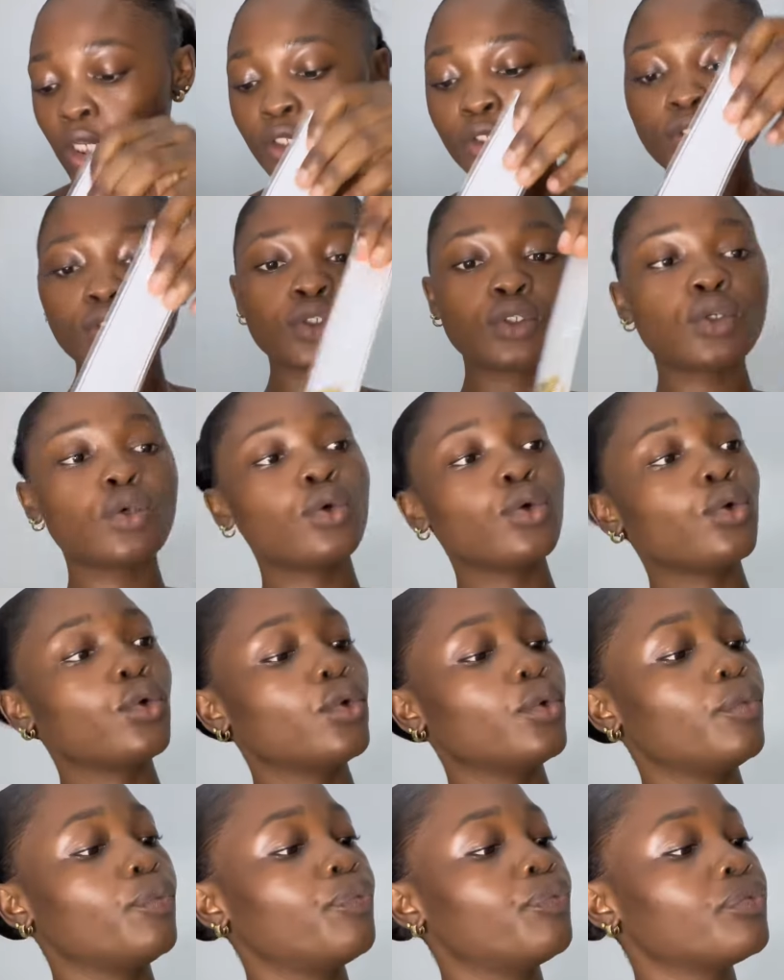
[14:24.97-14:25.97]

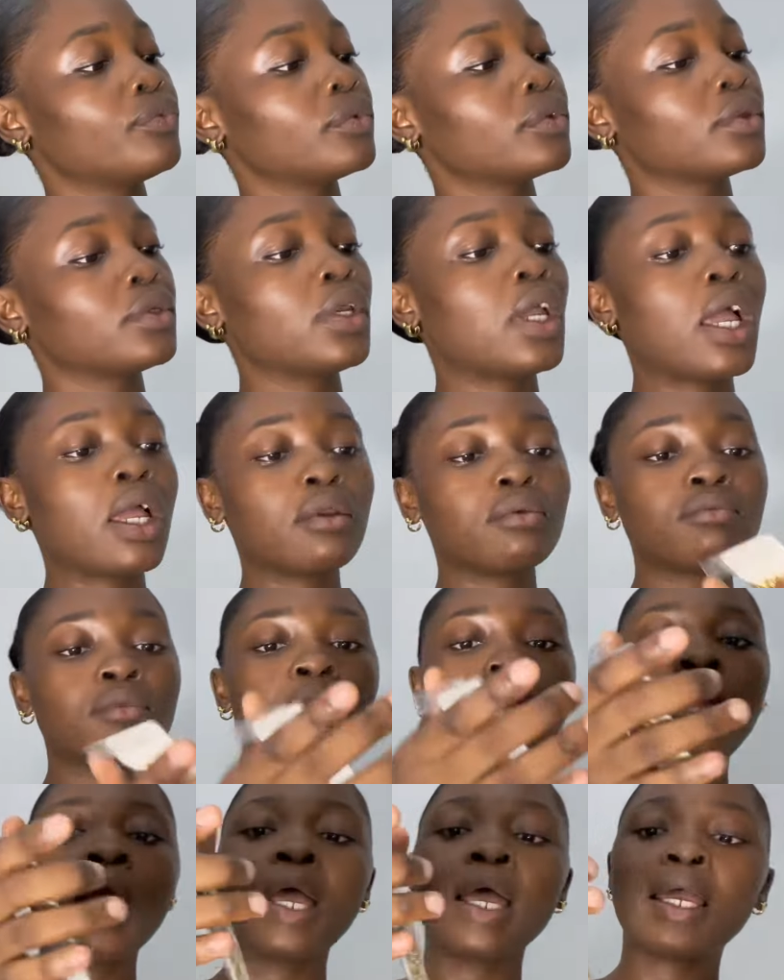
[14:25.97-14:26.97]
So
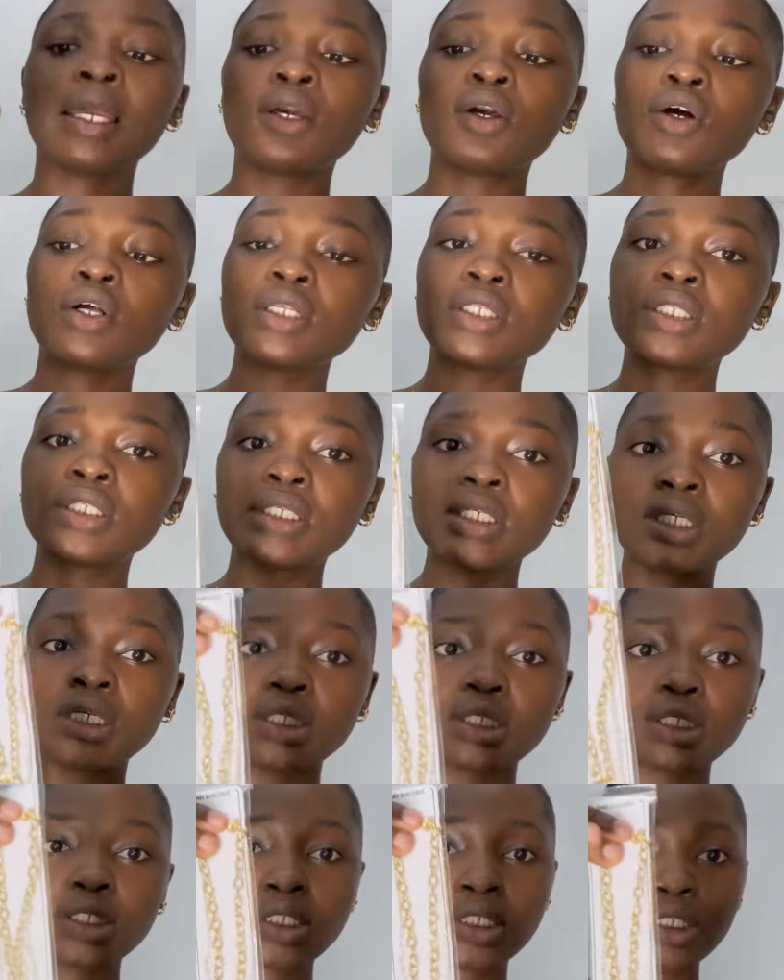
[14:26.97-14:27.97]
I got
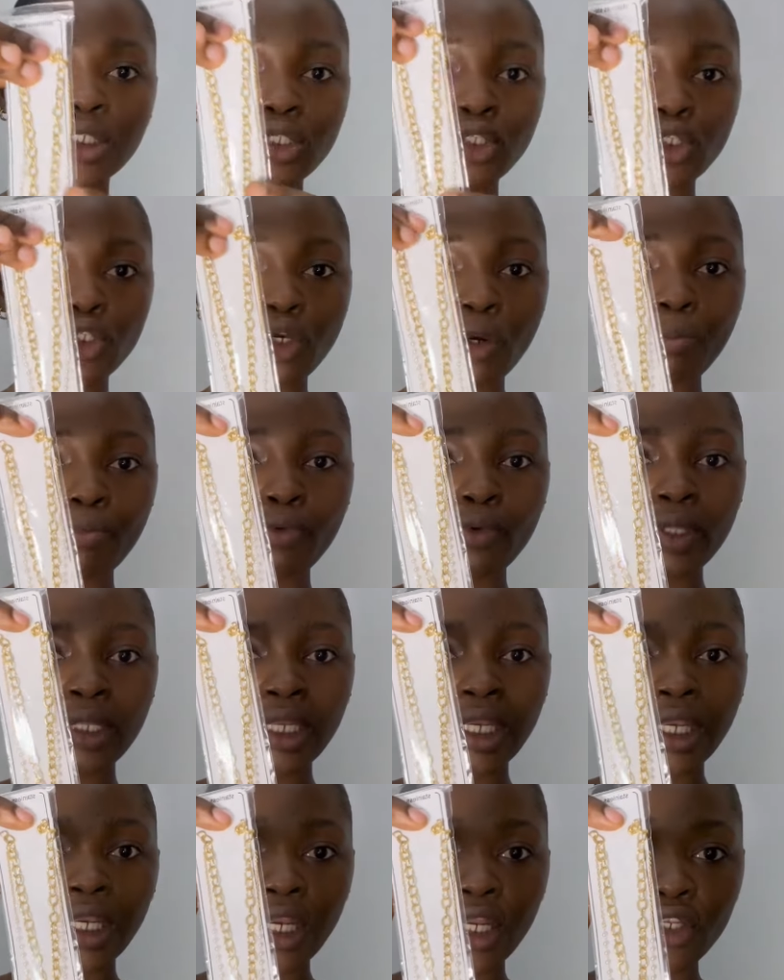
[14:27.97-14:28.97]
this double
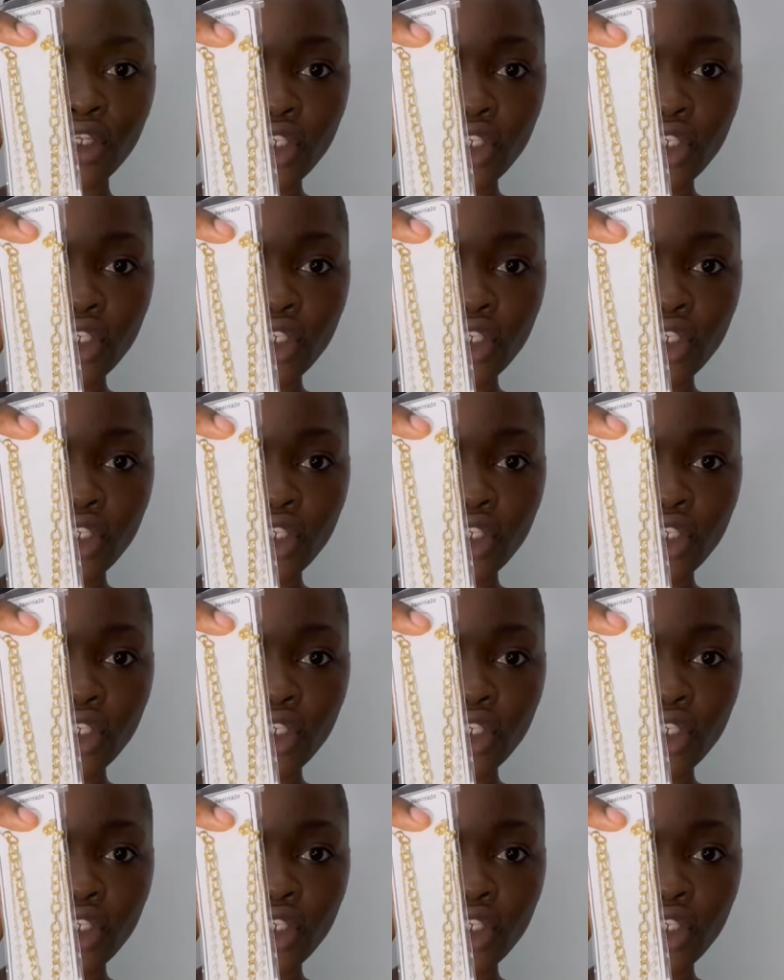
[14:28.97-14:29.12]
layer